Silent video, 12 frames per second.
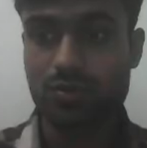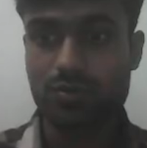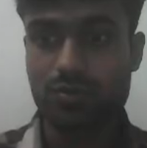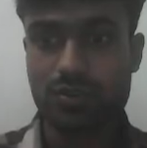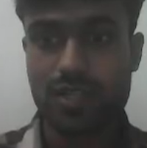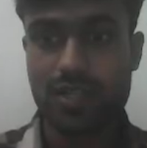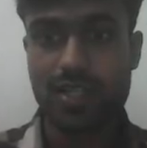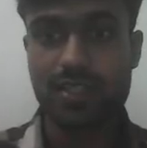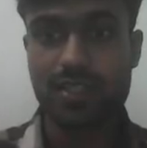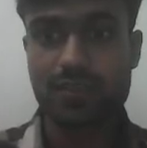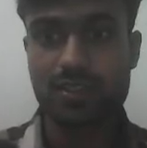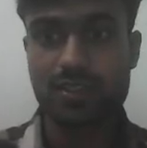
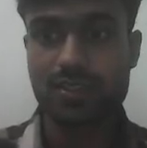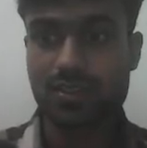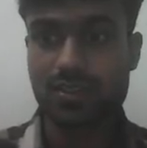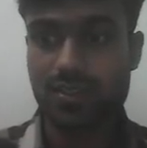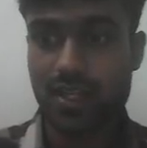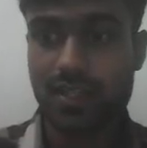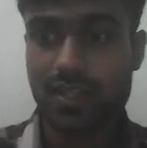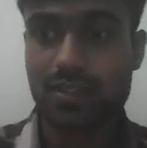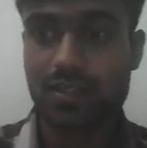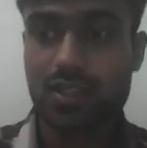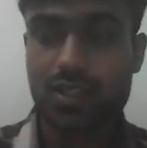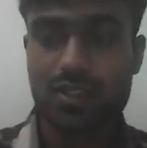starting with this slide,
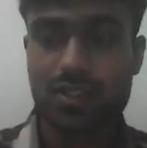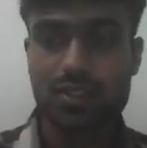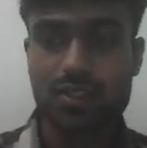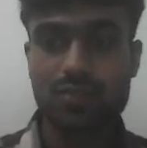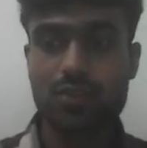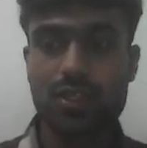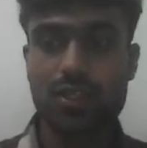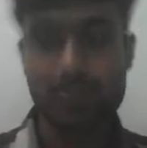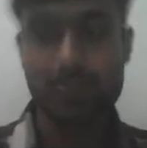what is